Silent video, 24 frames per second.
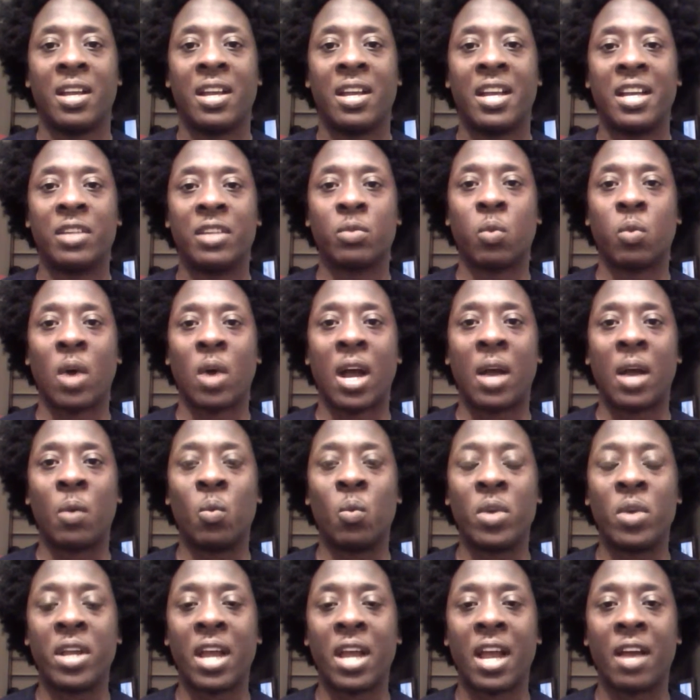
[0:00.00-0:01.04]
is why
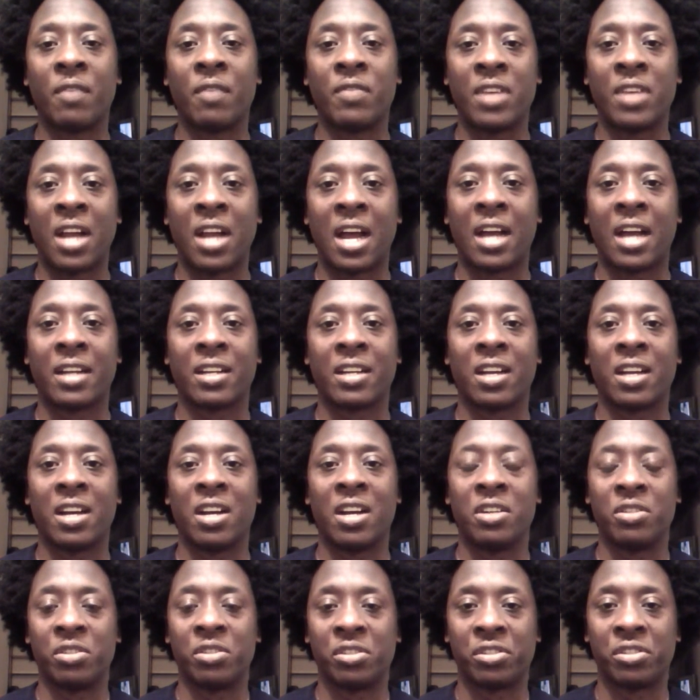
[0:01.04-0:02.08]
we have not
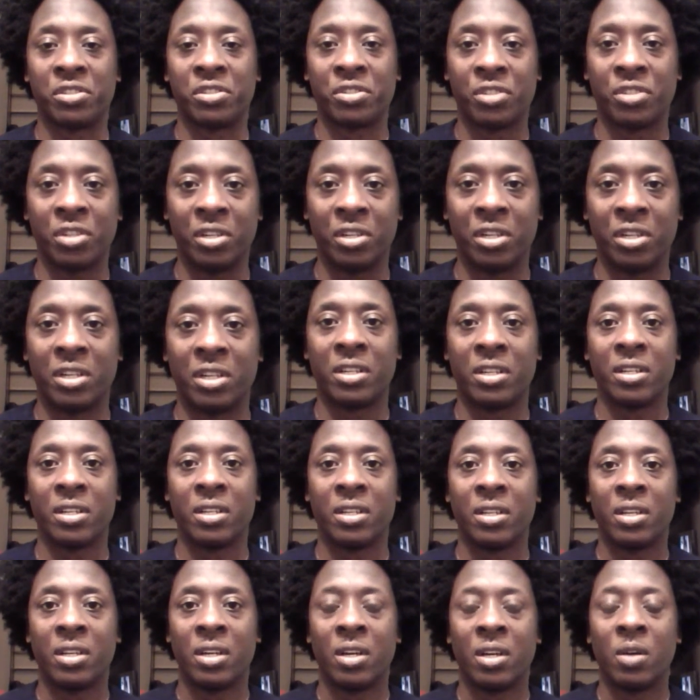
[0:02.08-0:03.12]
understood
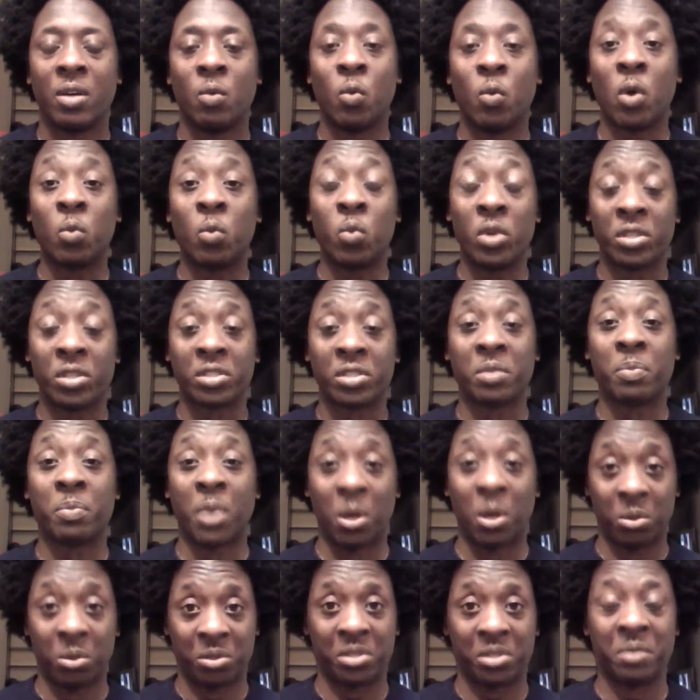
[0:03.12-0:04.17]
what we're
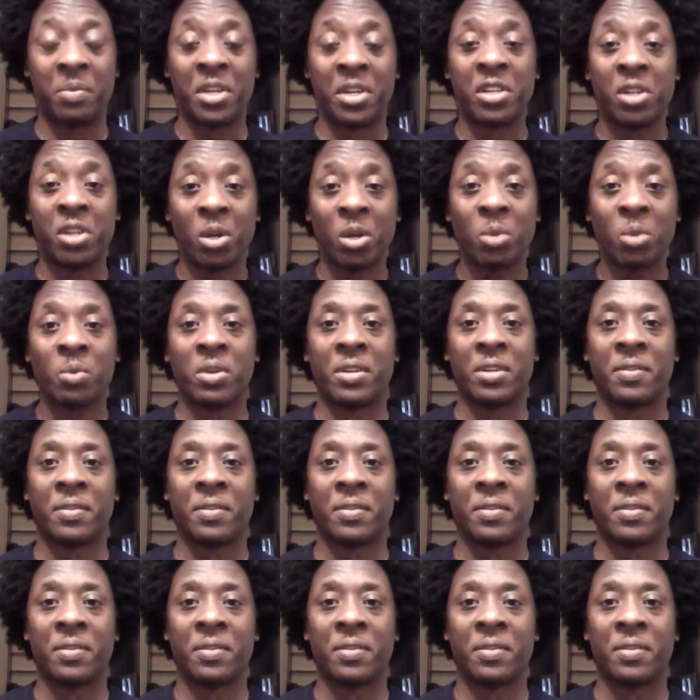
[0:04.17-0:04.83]
supposed to be doing.